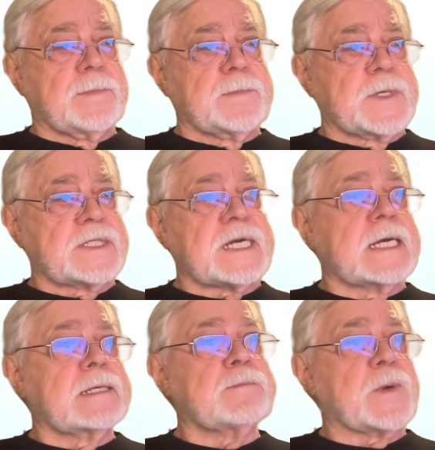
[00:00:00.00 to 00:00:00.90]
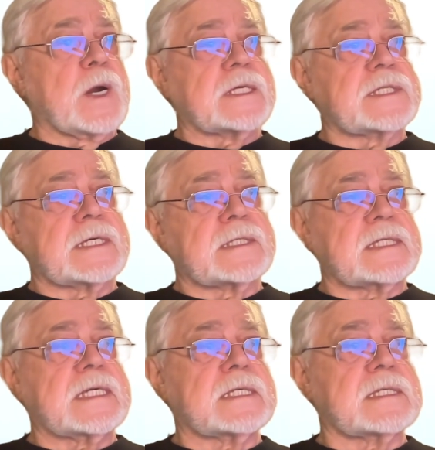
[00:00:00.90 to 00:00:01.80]
design process
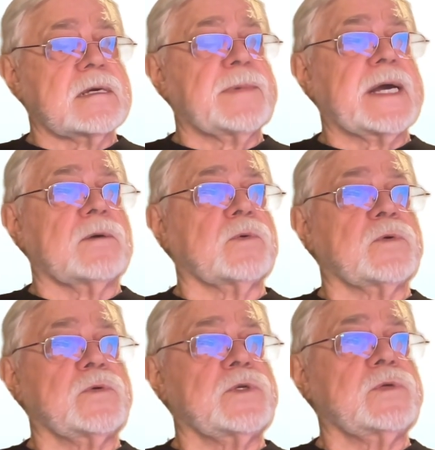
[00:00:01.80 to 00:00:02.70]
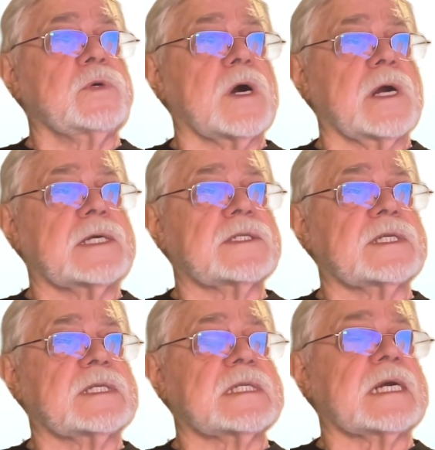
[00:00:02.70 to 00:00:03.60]
is about, who you are as a
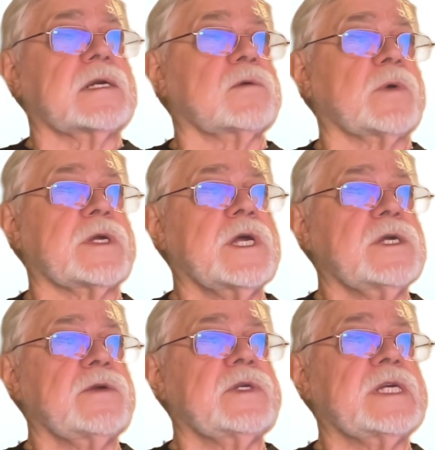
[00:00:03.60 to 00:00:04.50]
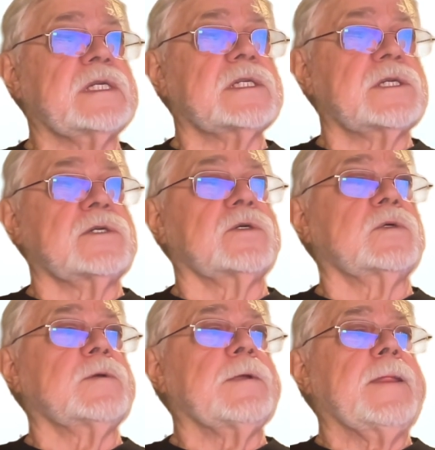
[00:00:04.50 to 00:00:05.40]
designer, what you need to do.
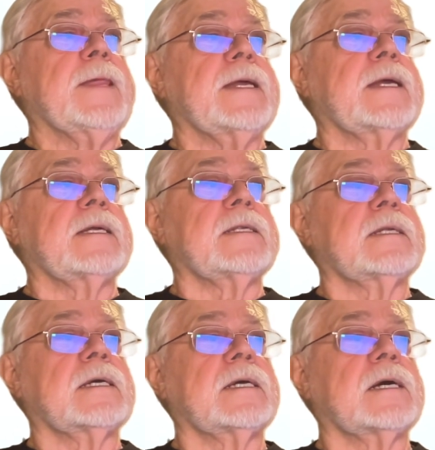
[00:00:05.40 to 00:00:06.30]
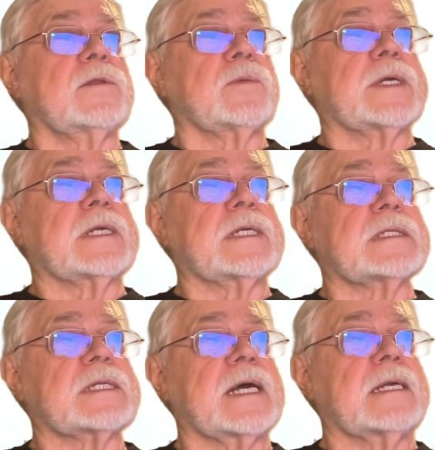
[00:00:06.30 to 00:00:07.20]
And the other one
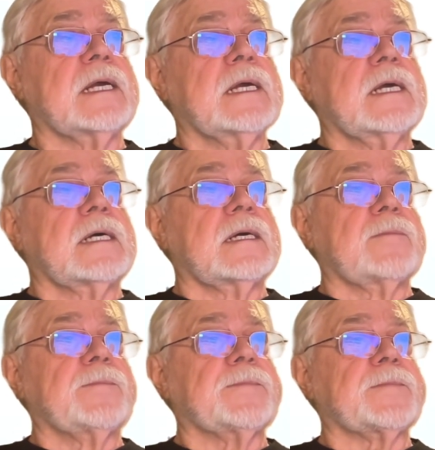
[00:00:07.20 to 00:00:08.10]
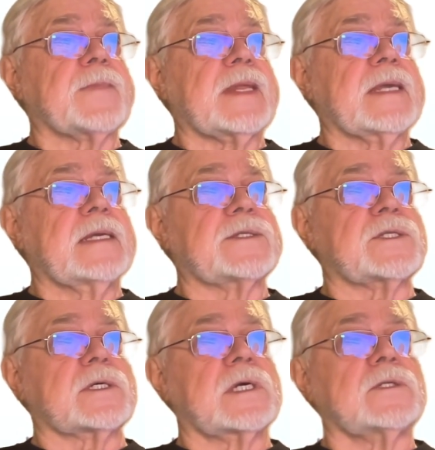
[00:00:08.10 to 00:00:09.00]
is that it's
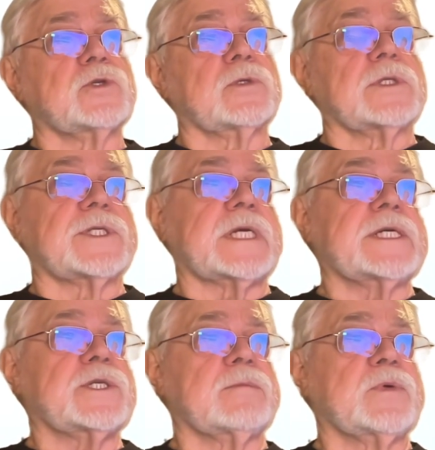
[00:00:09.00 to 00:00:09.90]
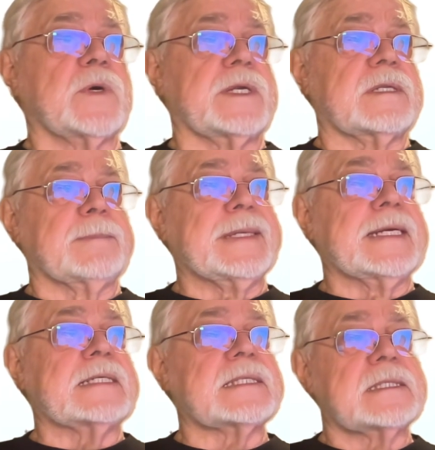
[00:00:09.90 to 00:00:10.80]
the cultural station point, the
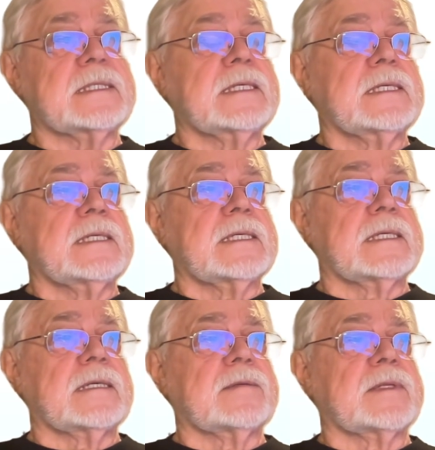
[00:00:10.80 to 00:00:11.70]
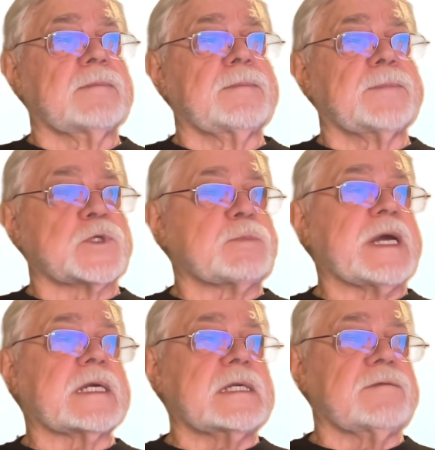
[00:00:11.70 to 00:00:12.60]
place, the
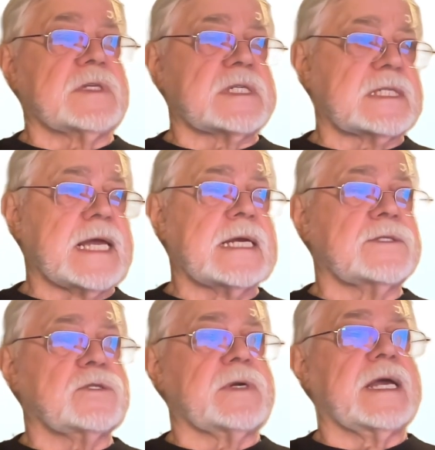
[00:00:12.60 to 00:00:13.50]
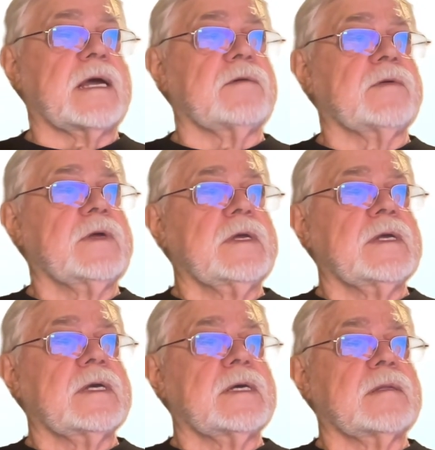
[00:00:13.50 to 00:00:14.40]
perspective, the stance you have,
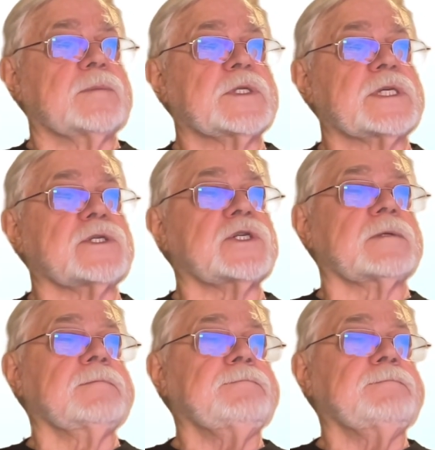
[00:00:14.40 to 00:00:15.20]
the position